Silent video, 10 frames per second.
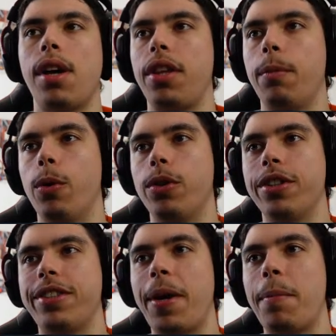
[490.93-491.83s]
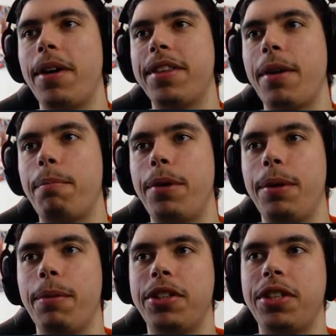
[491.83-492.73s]
Nothing more to say about that.
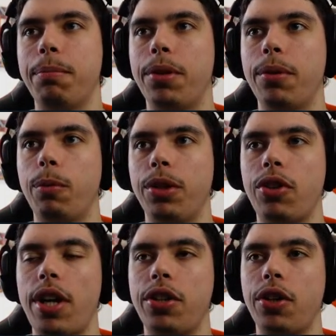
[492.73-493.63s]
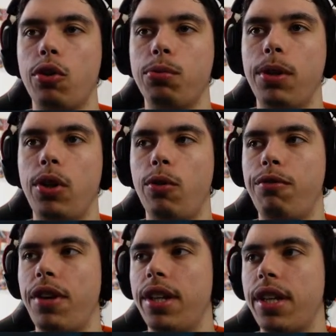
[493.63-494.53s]
Pretty much simple. We tried to close
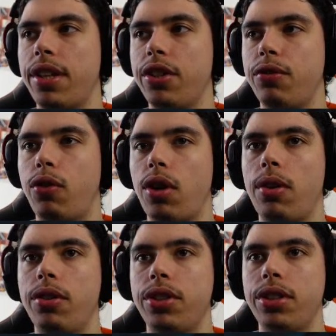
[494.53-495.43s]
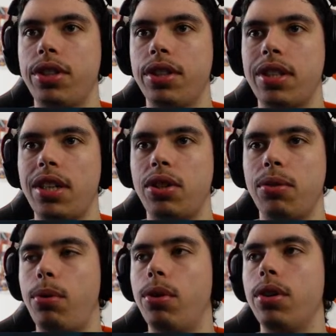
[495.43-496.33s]
below, failed at this 4 hour resistance /
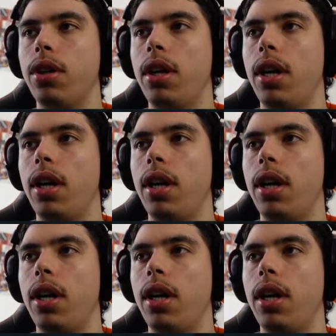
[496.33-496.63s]
support.